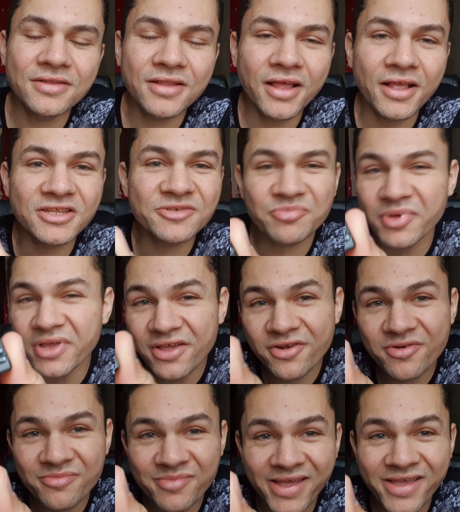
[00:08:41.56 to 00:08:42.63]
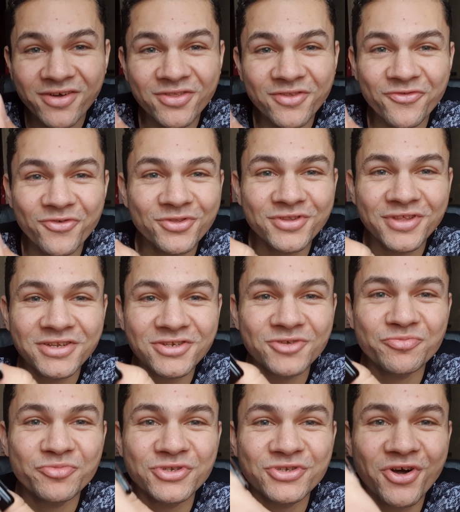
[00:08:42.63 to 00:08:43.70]
like speaker and mic on the front and it's just
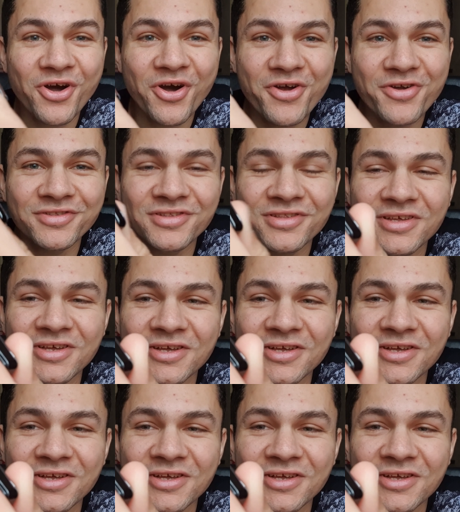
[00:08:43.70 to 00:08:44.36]
bizarre. And